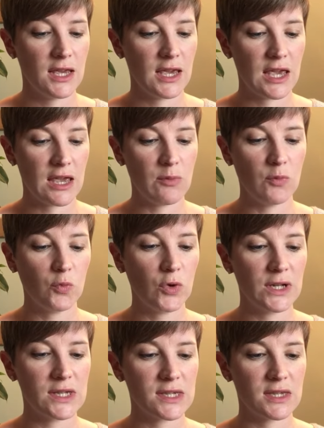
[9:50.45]
When
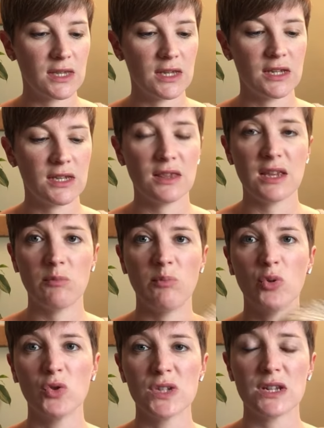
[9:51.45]
it's that
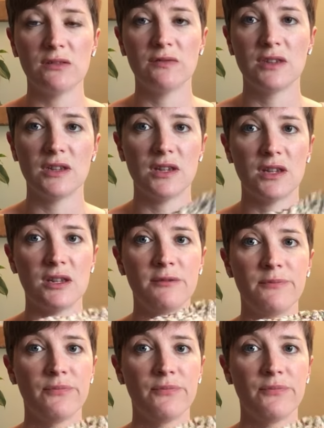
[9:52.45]
body of the